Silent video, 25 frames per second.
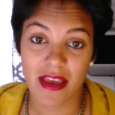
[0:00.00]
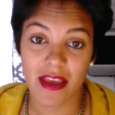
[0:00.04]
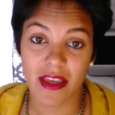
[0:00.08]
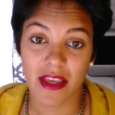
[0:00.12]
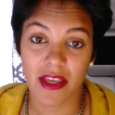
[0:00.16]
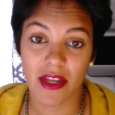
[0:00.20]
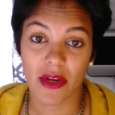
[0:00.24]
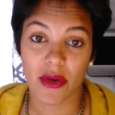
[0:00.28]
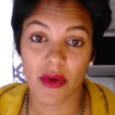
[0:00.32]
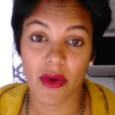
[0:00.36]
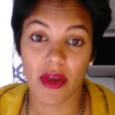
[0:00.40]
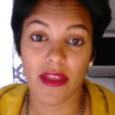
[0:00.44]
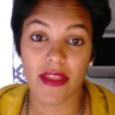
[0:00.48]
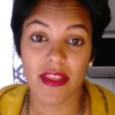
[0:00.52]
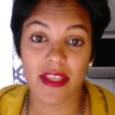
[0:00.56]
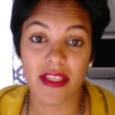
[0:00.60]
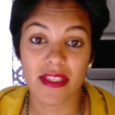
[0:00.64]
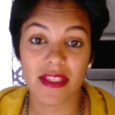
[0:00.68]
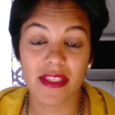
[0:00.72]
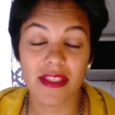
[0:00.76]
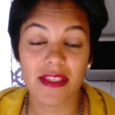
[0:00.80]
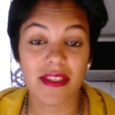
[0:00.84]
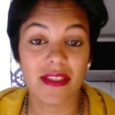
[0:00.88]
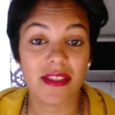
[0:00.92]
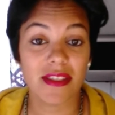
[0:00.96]
And
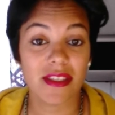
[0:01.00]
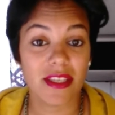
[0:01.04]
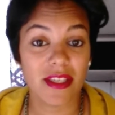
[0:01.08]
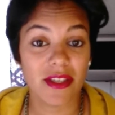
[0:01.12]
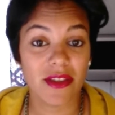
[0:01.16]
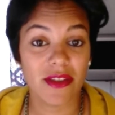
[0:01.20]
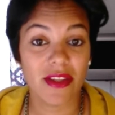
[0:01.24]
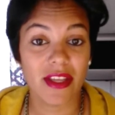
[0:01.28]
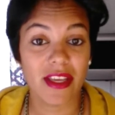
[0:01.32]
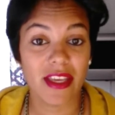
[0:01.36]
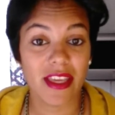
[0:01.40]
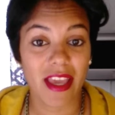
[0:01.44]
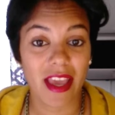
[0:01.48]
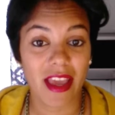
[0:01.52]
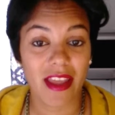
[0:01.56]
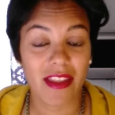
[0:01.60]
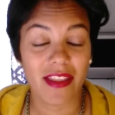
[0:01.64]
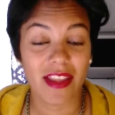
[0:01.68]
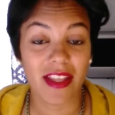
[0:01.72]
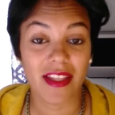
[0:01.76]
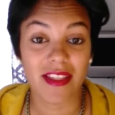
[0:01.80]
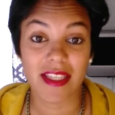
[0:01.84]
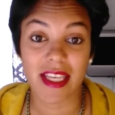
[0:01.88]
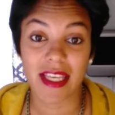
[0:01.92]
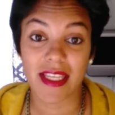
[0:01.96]
this is a skill, again,
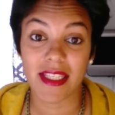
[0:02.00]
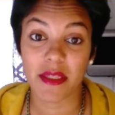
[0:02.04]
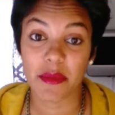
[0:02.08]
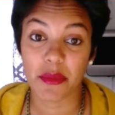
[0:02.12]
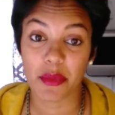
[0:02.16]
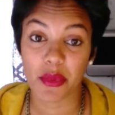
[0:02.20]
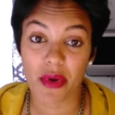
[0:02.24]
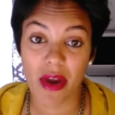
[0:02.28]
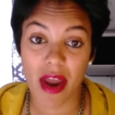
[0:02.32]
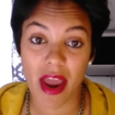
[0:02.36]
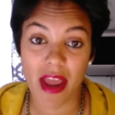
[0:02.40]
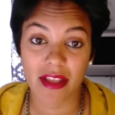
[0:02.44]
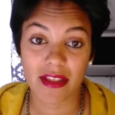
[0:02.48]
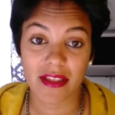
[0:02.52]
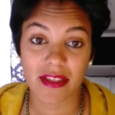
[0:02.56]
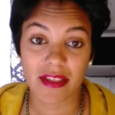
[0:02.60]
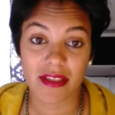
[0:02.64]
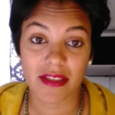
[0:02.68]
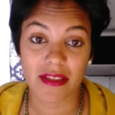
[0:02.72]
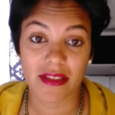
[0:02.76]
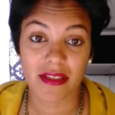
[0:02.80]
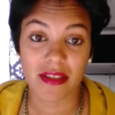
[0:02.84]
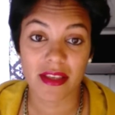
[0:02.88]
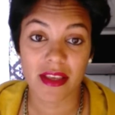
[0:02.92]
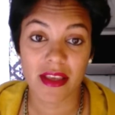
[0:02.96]
that takes
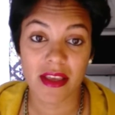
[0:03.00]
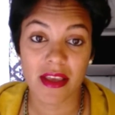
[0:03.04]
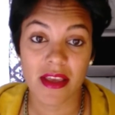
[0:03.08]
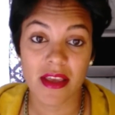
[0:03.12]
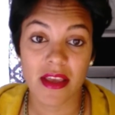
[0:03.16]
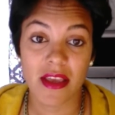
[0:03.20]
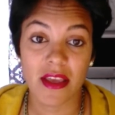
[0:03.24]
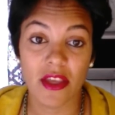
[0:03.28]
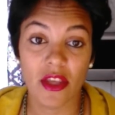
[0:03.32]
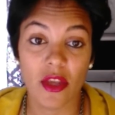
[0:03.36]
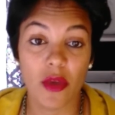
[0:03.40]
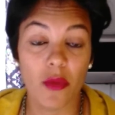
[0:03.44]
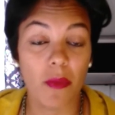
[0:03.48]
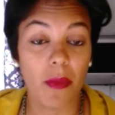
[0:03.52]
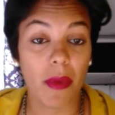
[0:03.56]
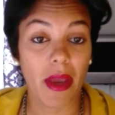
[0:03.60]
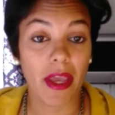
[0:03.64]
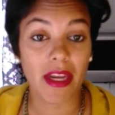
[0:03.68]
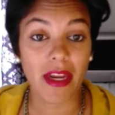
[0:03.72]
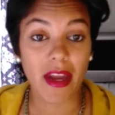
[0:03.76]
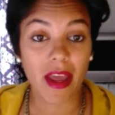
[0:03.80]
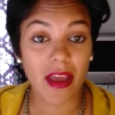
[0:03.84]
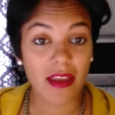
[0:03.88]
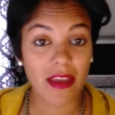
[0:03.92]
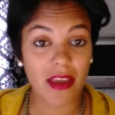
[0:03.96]
practice. You
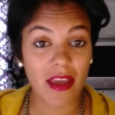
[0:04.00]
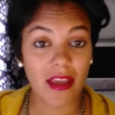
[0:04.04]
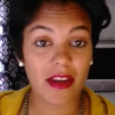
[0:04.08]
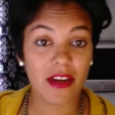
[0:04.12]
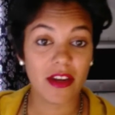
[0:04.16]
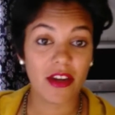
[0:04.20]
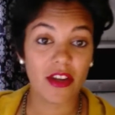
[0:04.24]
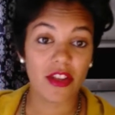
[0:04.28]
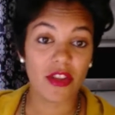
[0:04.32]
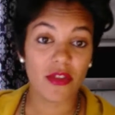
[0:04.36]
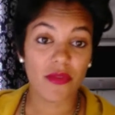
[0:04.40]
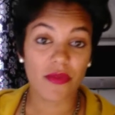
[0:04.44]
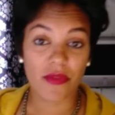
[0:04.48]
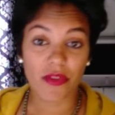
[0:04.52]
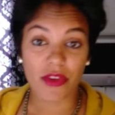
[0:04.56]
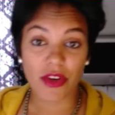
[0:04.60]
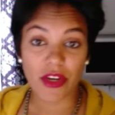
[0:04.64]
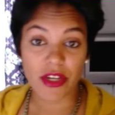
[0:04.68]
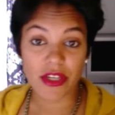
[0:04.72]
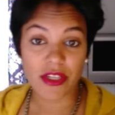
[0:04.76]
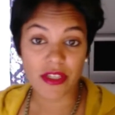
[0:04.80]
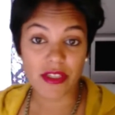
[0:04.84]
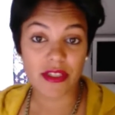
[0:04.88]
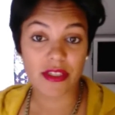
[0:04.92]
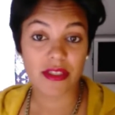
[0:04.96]
might not get it on the
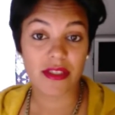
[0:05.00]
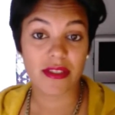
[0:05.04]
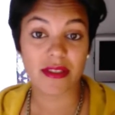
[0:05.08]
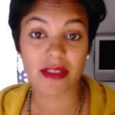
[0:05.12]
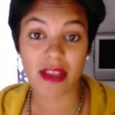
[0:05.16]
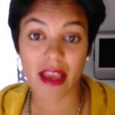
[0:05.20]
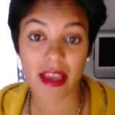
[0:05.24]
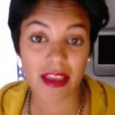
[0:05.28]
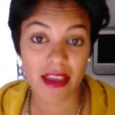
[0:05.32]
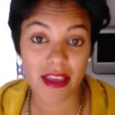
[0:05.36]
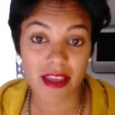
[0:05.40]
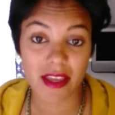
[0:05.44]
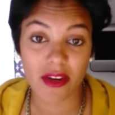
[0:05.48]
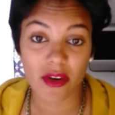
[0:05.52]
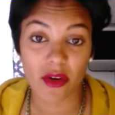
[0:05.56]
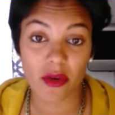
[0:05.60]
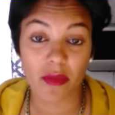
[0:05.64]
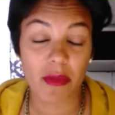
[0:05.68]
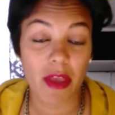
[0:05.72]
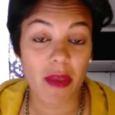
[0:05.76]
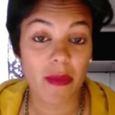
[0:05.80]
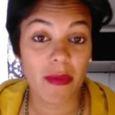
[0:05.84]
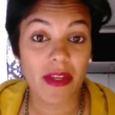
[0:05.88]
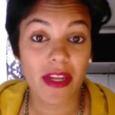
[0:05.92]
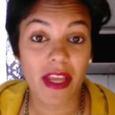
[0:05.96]
first, second, or
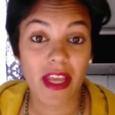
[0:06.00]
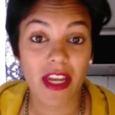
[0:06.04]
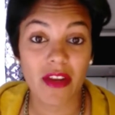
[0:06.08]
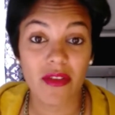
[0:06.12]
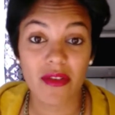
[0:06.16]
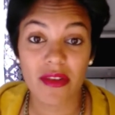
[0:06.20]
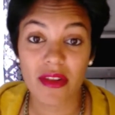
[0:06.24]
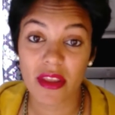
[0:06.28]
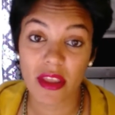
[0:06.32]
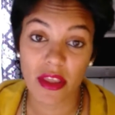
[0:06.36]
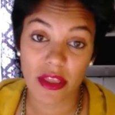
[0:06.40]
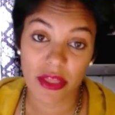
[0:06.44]
maybe not even the